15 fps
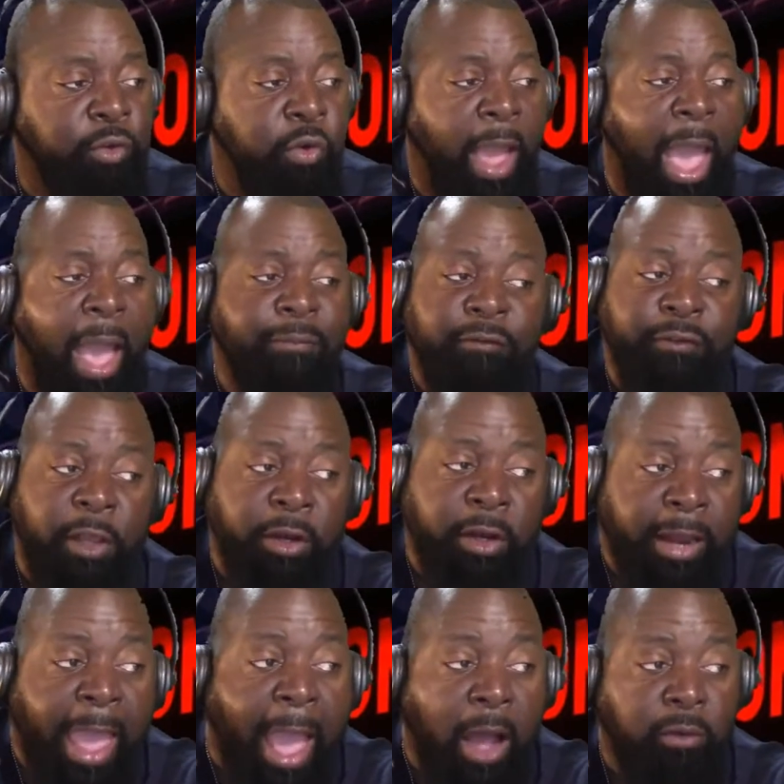if you haven't
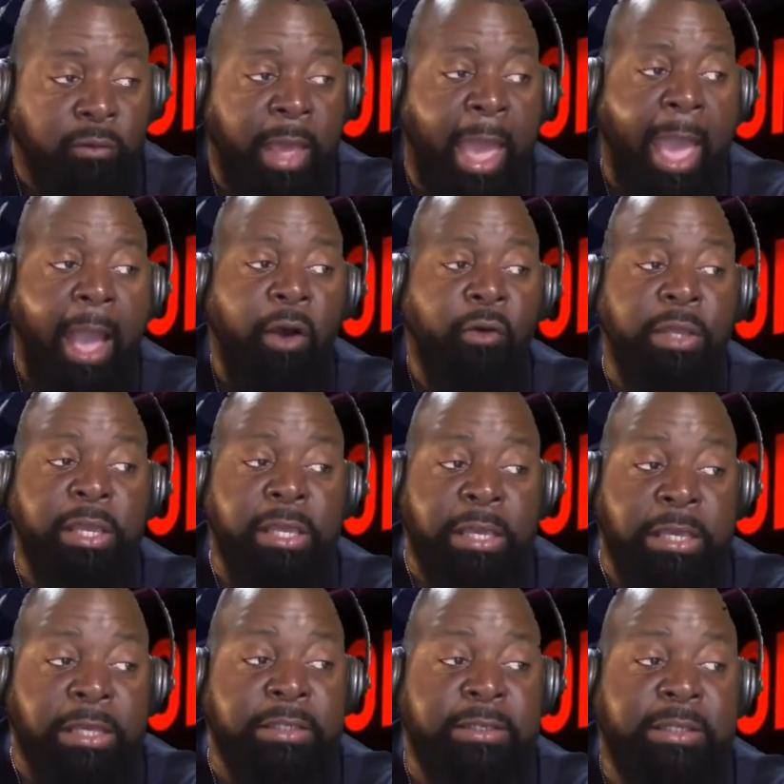figured out how he
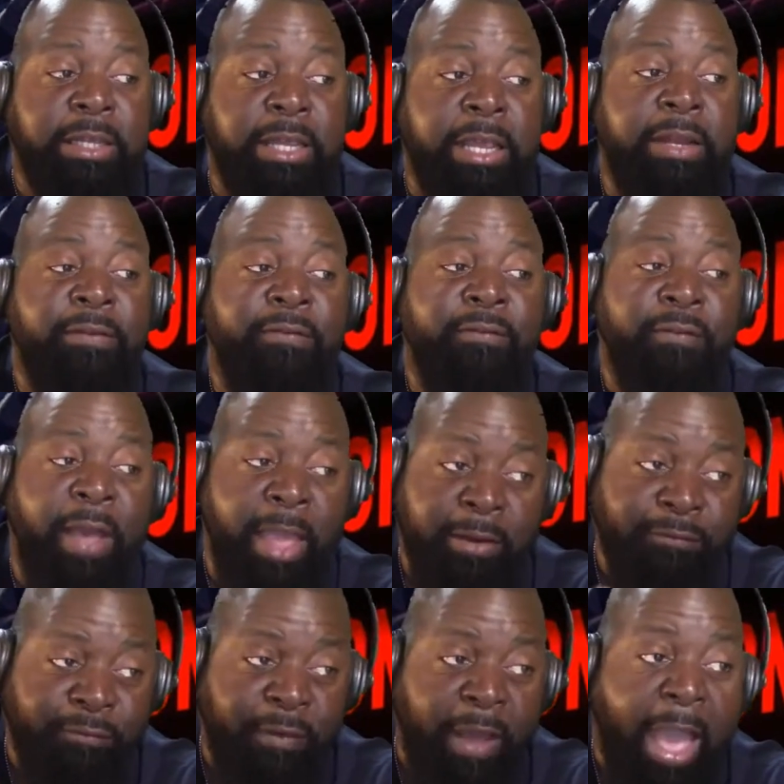is in
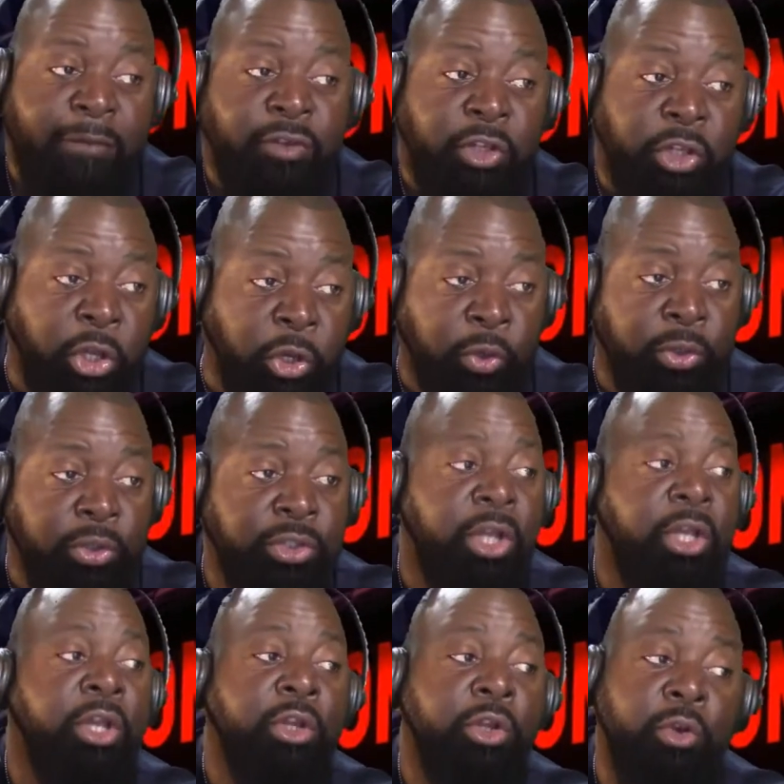5 years,
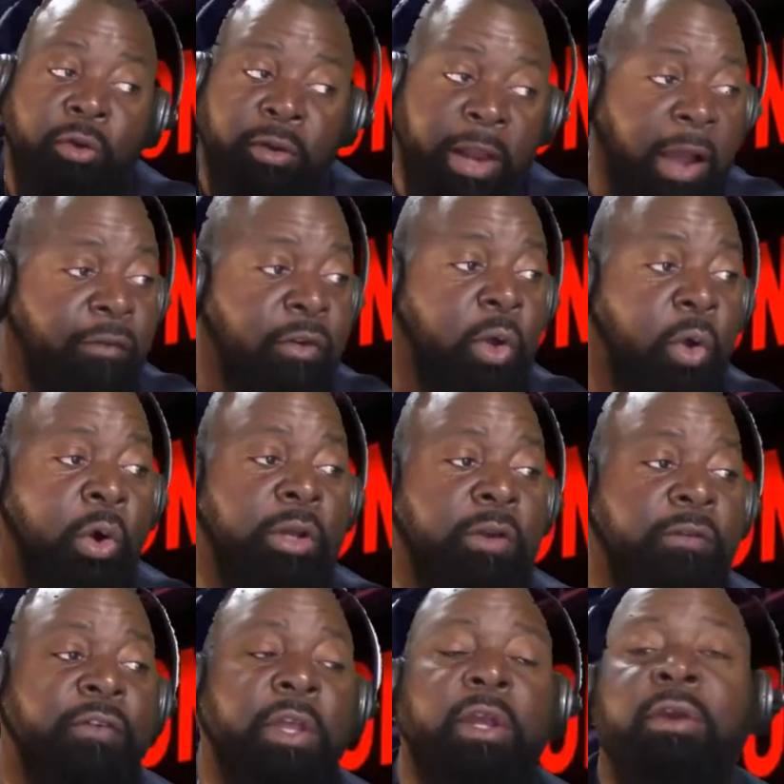you're never going
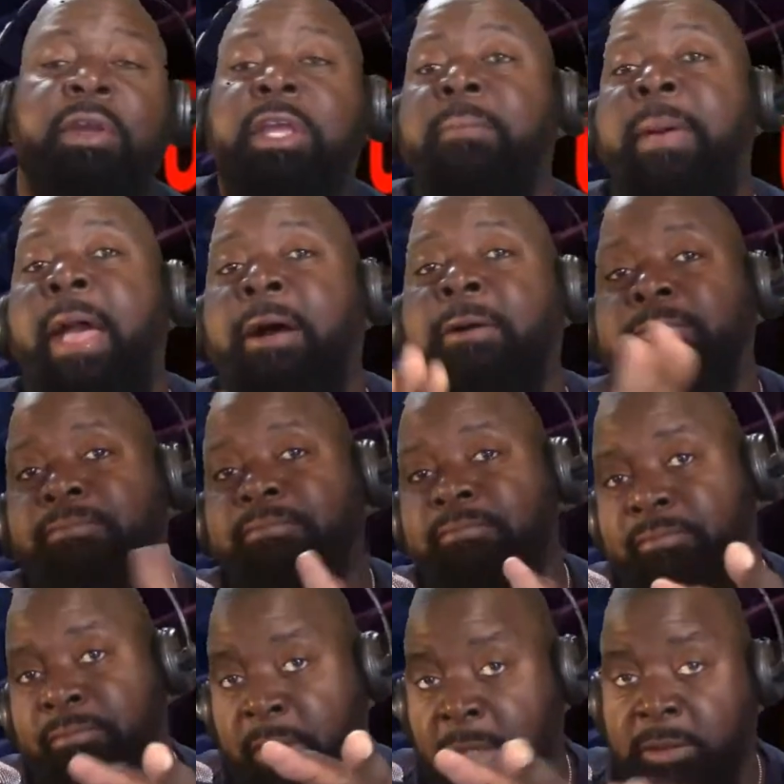to figure him out.
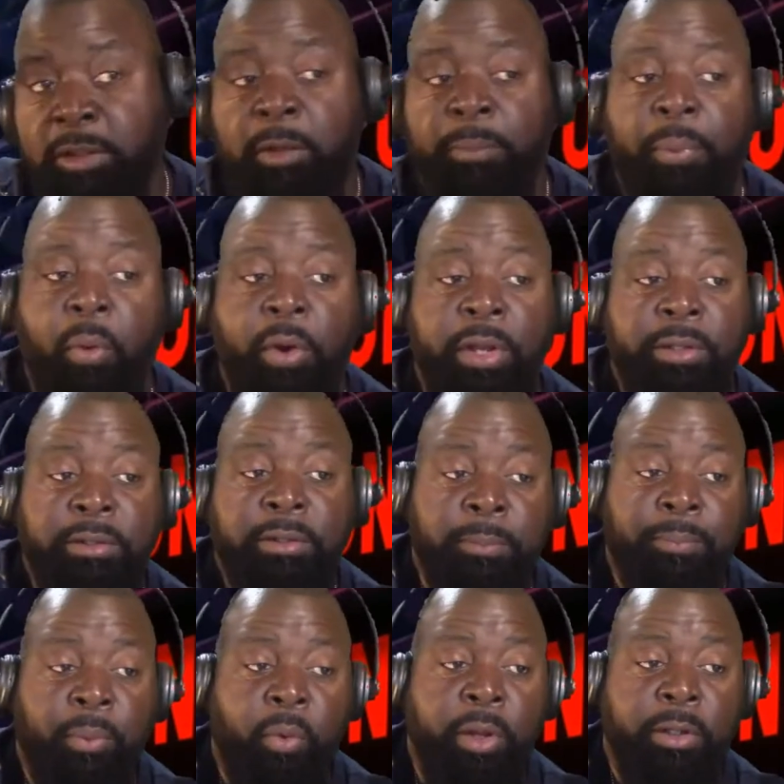That's a good point.
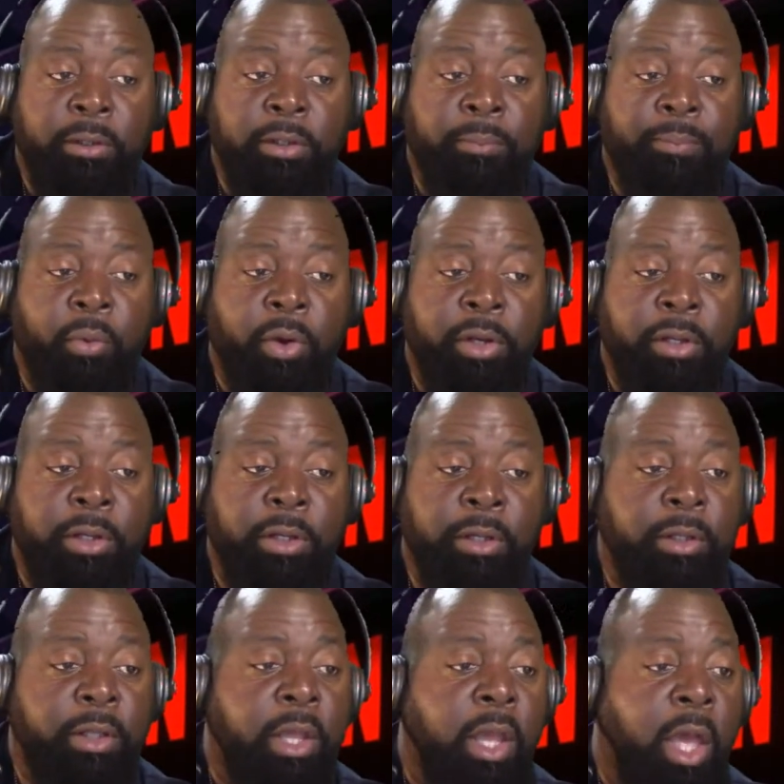Good point,
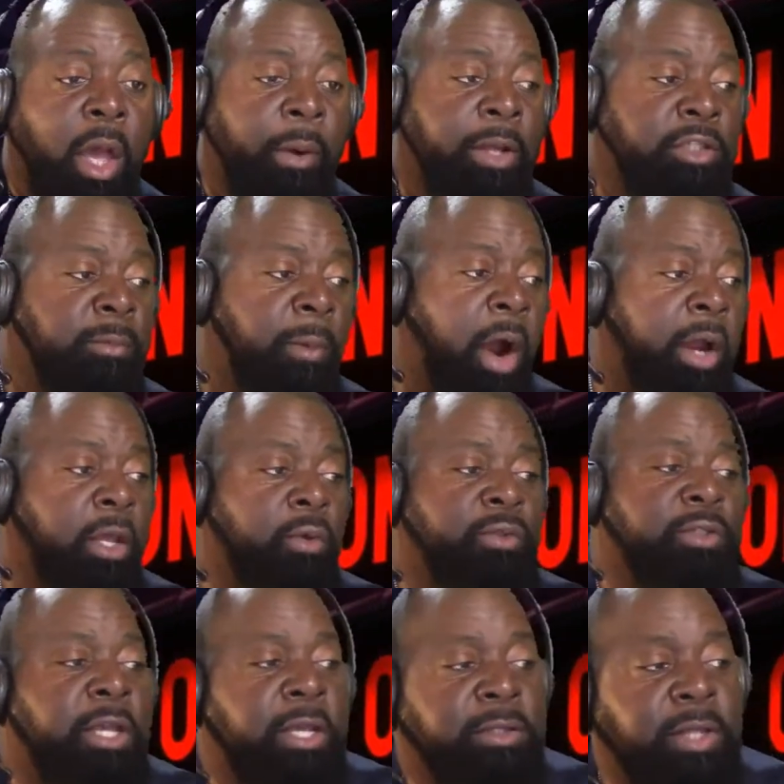Doug. All right,
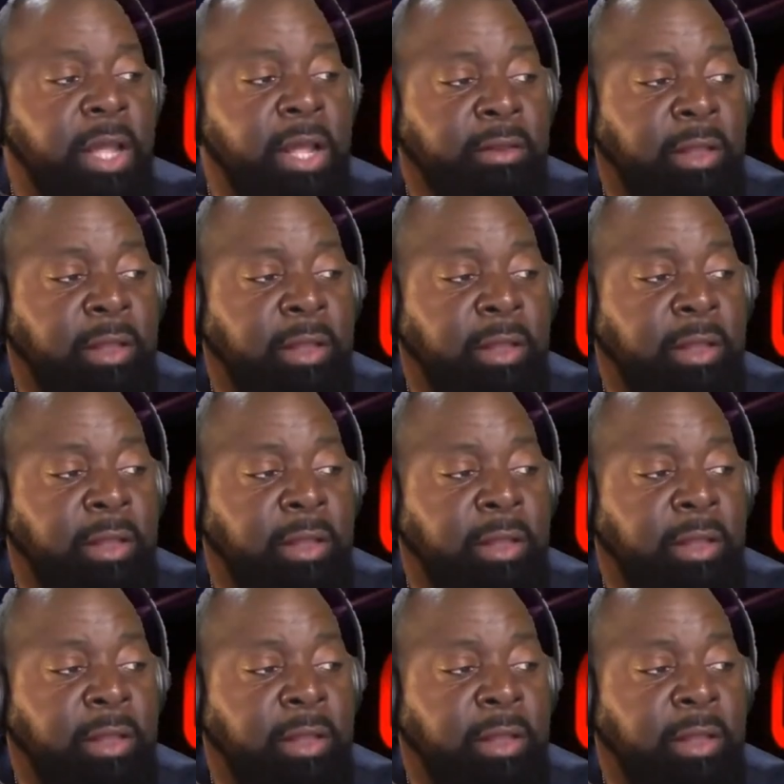Jamario says,